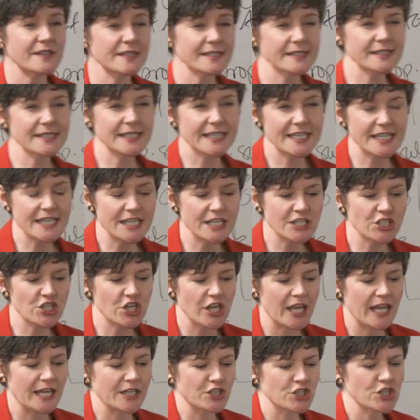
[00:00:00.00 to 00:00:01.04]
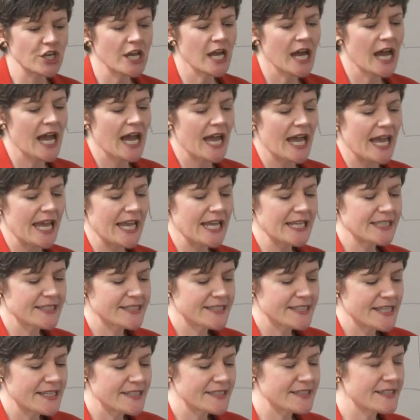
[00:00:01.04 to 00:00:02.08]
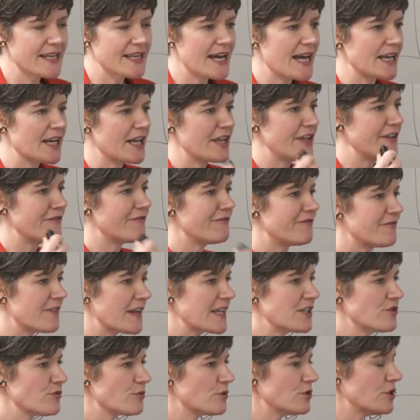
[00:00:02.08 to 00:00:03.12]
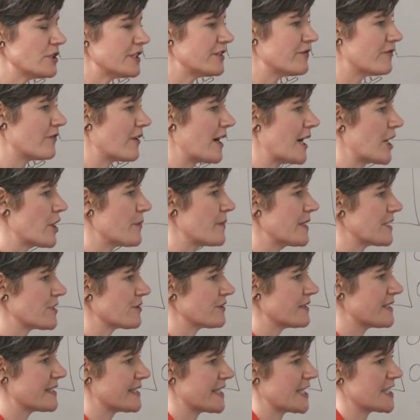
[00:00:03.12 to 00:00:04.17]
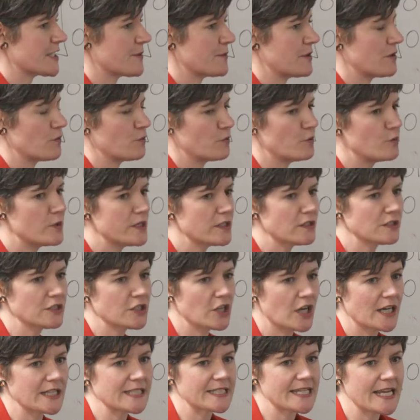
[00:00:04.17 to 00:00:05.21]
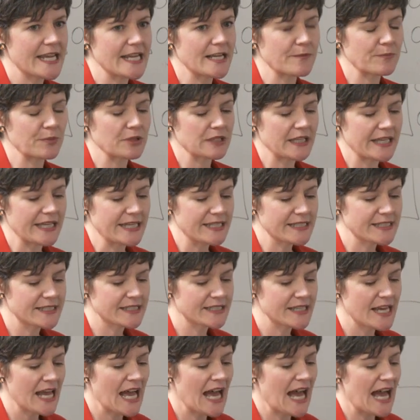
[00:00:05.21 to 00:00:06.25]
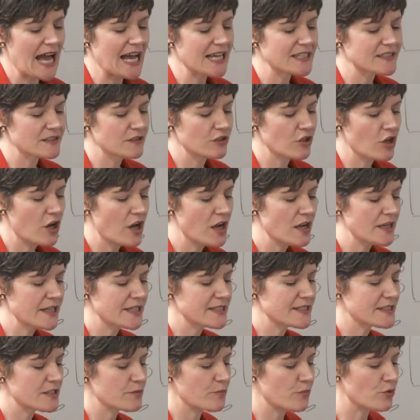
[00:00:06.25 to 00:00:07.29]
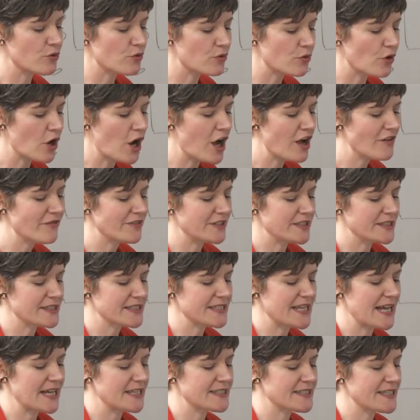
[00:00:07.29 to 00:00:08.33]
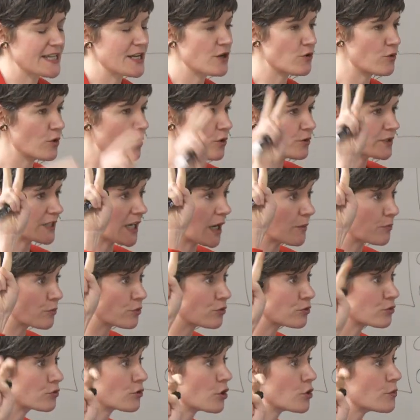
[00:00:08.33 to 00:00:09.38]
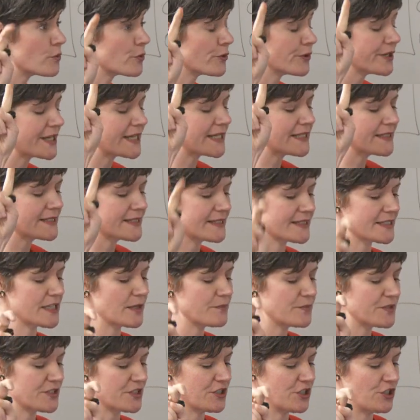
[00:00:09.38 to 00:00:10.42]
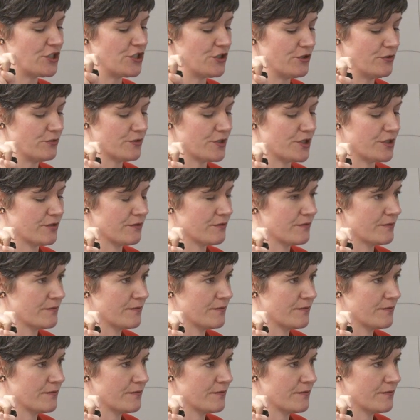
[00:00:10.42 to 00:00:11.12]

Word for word: This is a key change. It says that a federal environmental assessment will not take place as long as the province has a quote appropriate substitute.